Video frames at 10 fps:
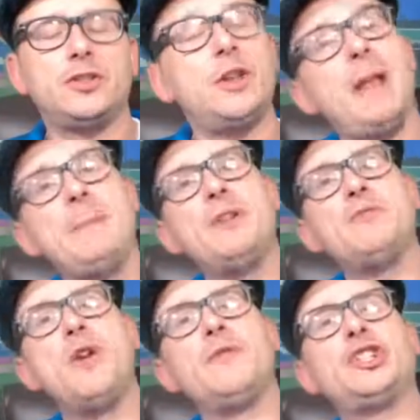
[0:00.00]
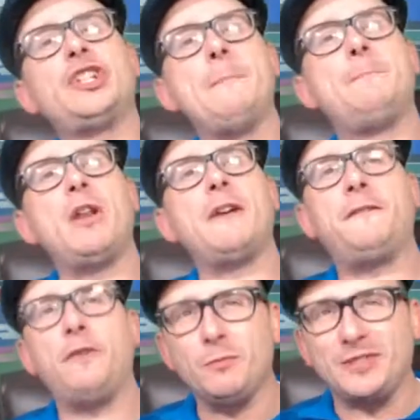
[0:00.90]
So Blackburn Rovers' shambolic
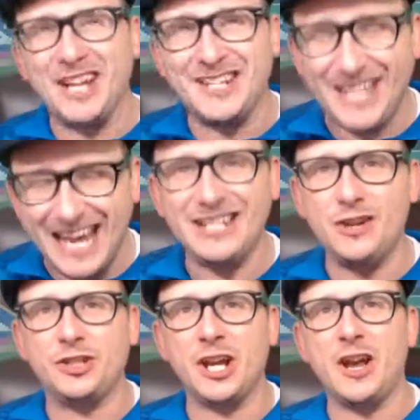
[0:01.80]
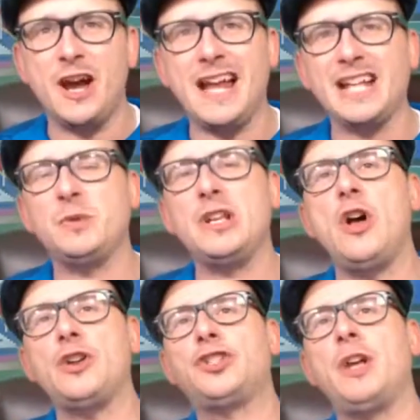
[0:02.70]
form continued tonight as we
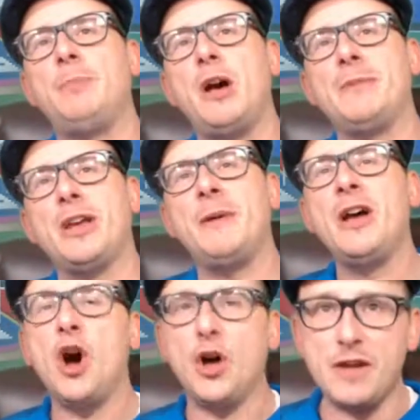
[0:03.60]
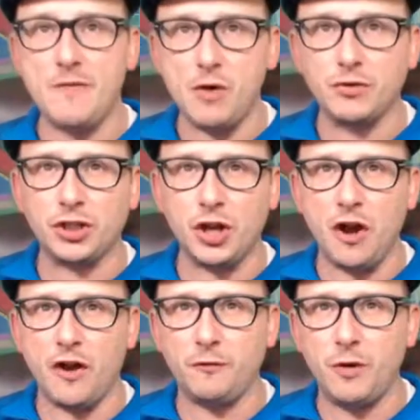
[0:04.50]
lost to Birmingham on their own
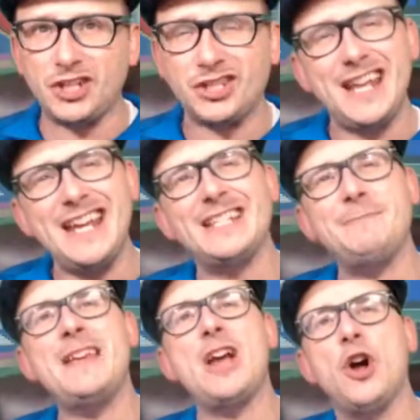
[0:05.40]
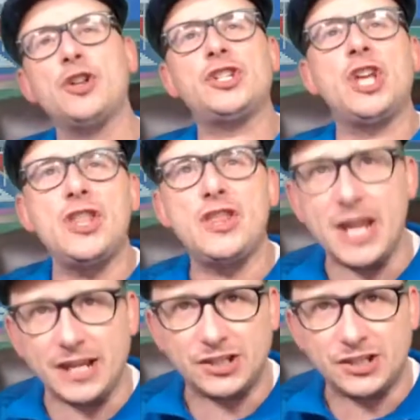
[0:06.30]
turf, which leads me on to
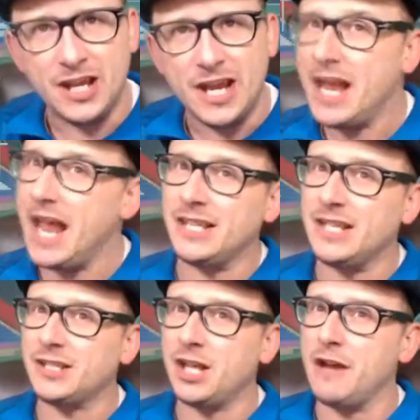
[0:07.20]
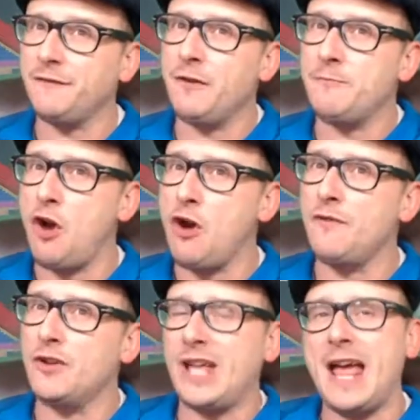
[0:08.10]
this. Is it time for
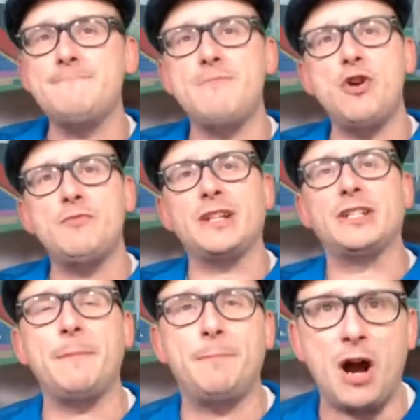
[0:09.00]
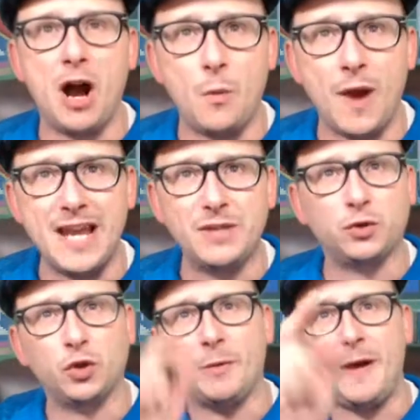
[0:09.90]
Rovers and Mowbray to part ways? We'll
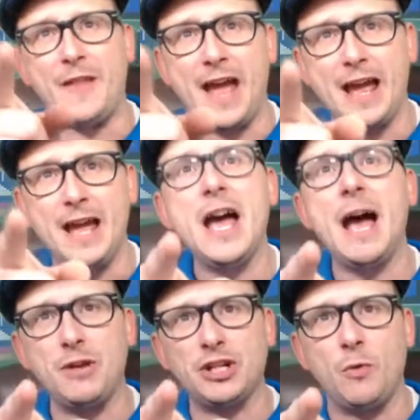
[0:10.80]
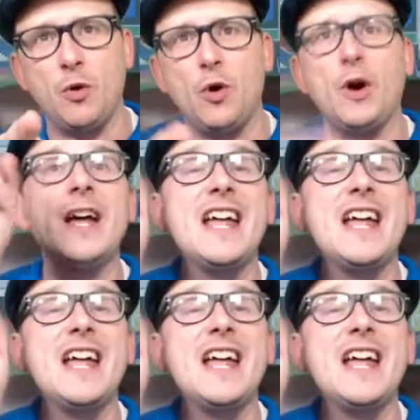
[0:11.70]
talk about that and much more